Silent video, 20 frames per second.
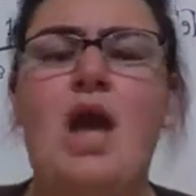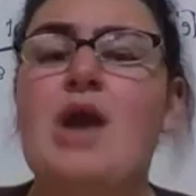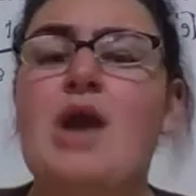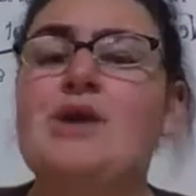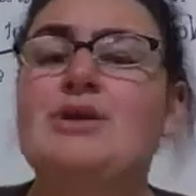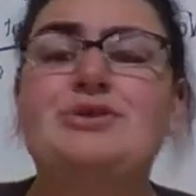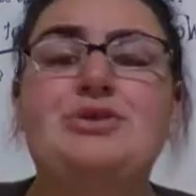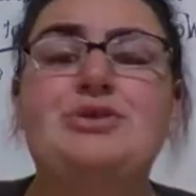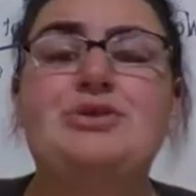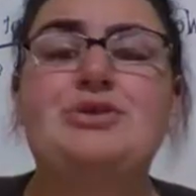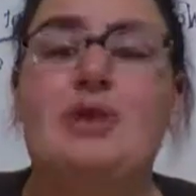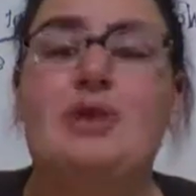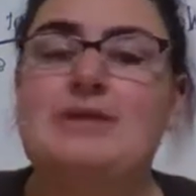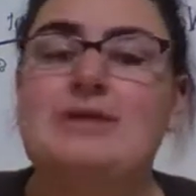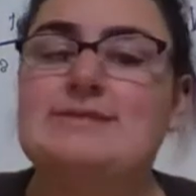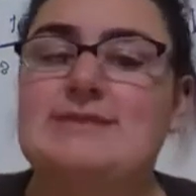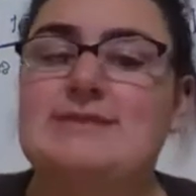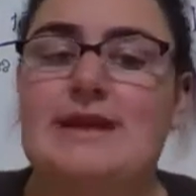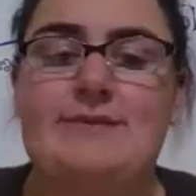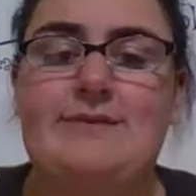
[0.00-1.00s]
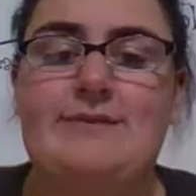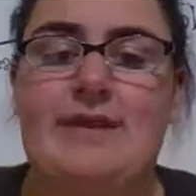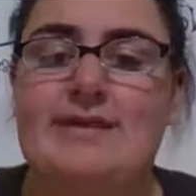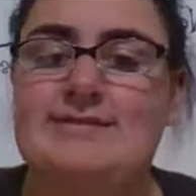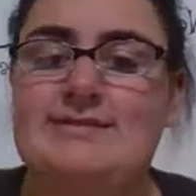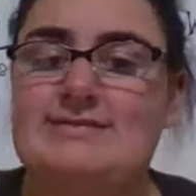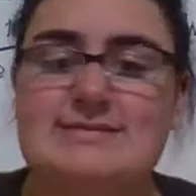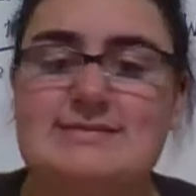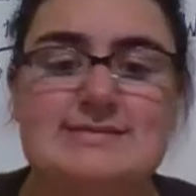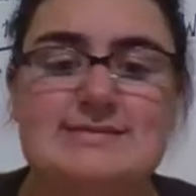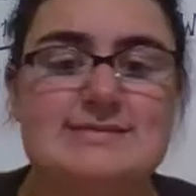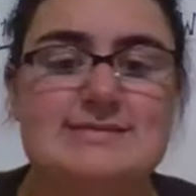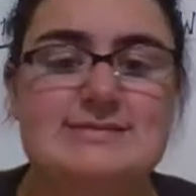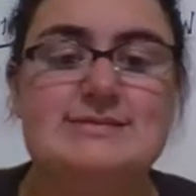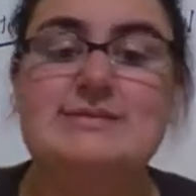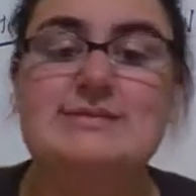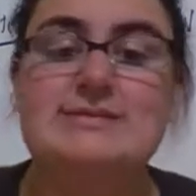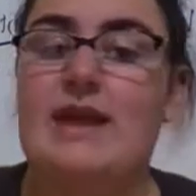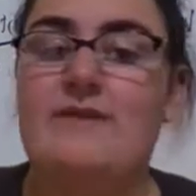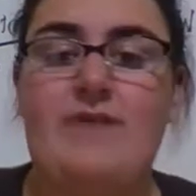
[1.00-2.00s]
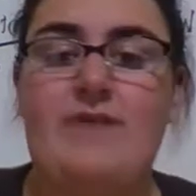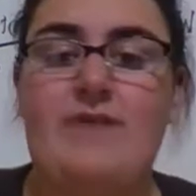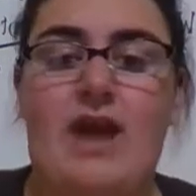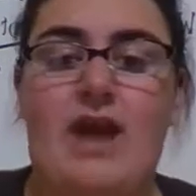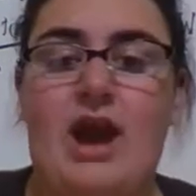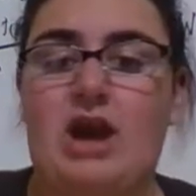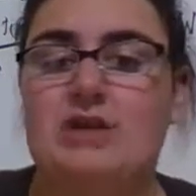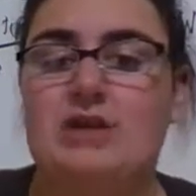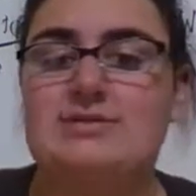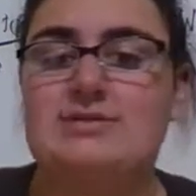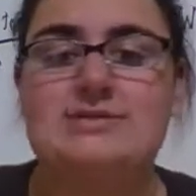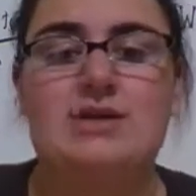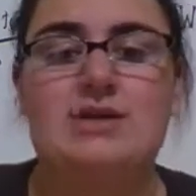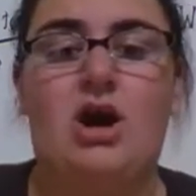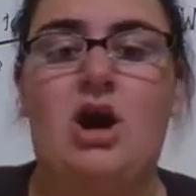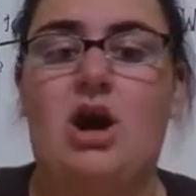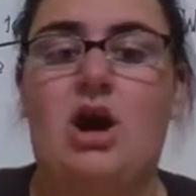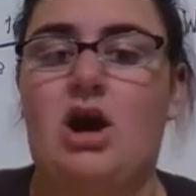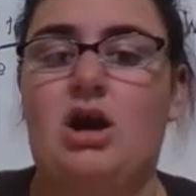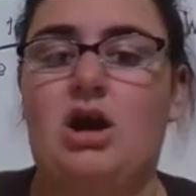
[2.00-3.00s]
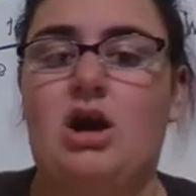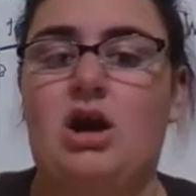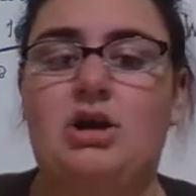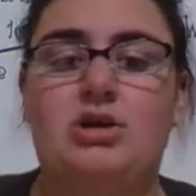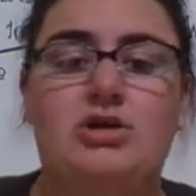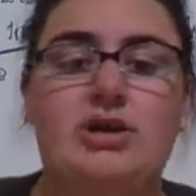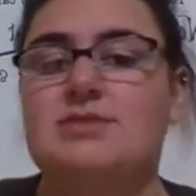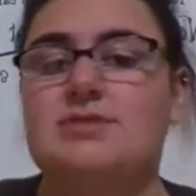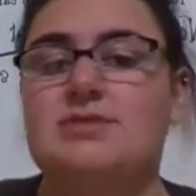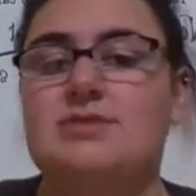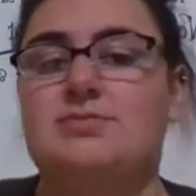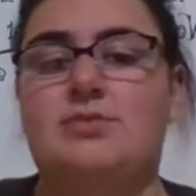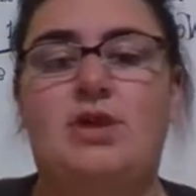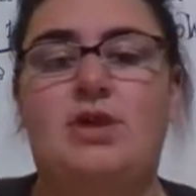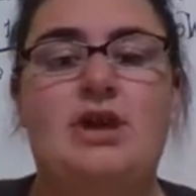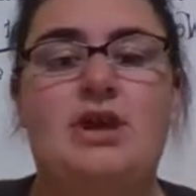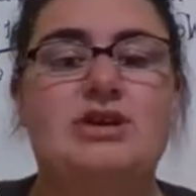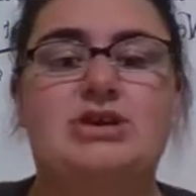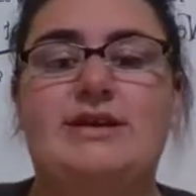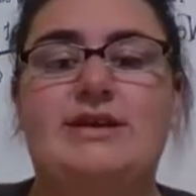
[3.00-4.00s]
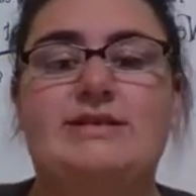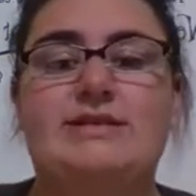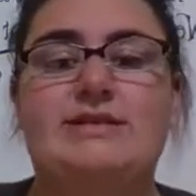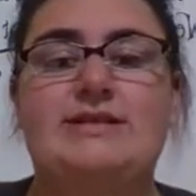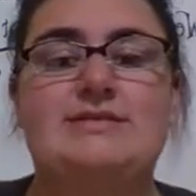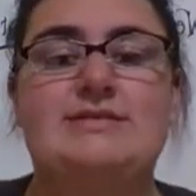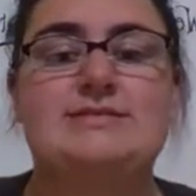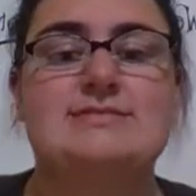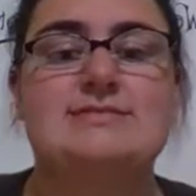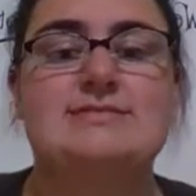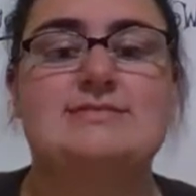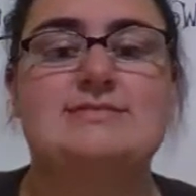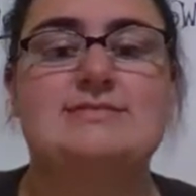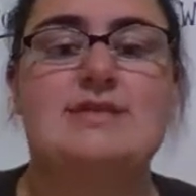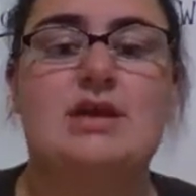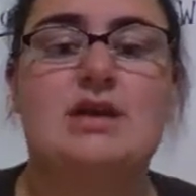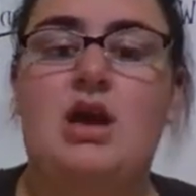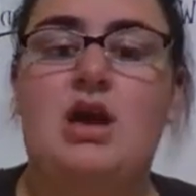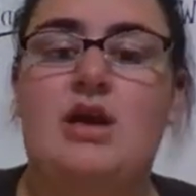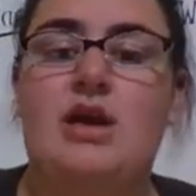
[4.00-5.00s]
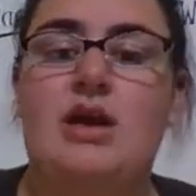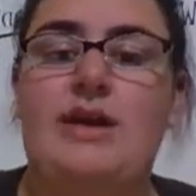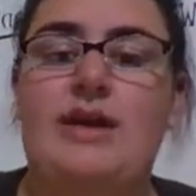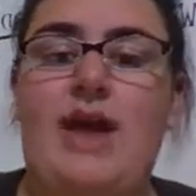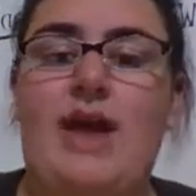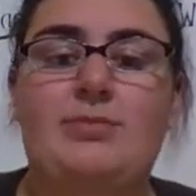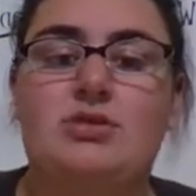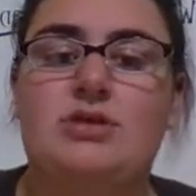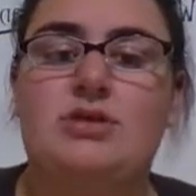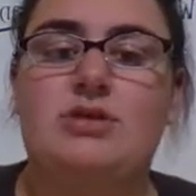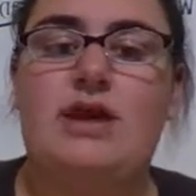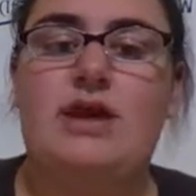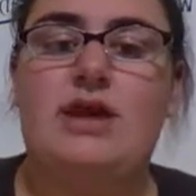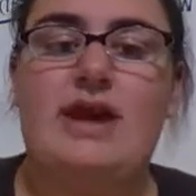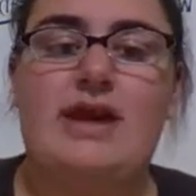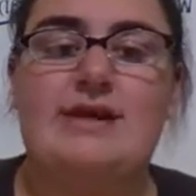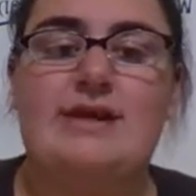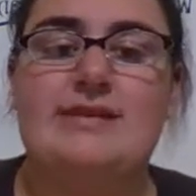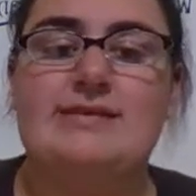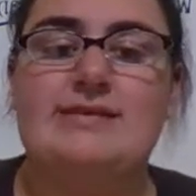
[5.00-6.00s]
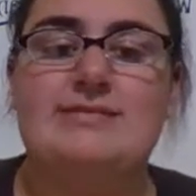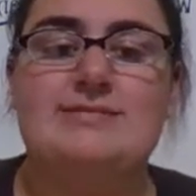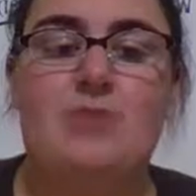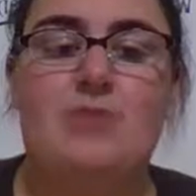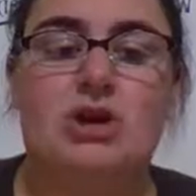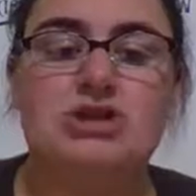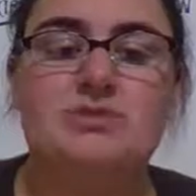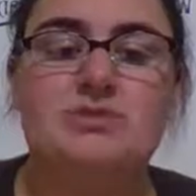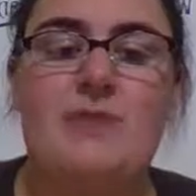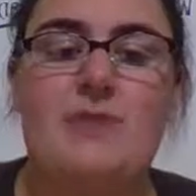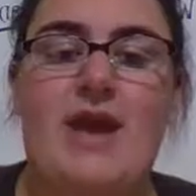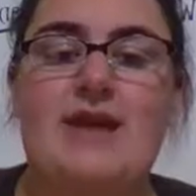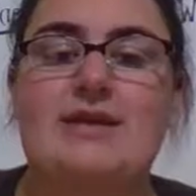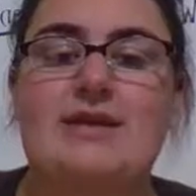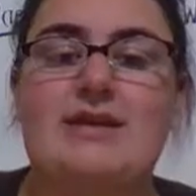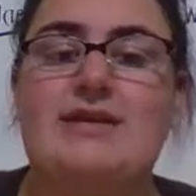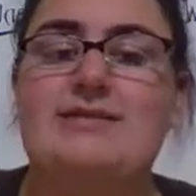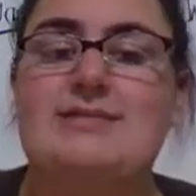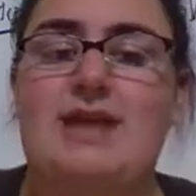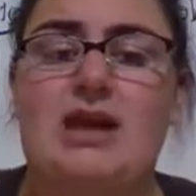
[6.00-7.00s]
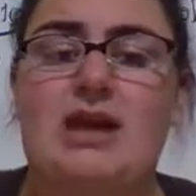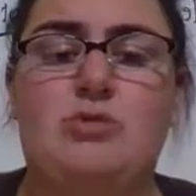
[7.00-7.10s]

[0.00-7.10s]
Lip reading: New York State events, State Fair, Star, Career Explorations, Capitol Days, March Madness, Animal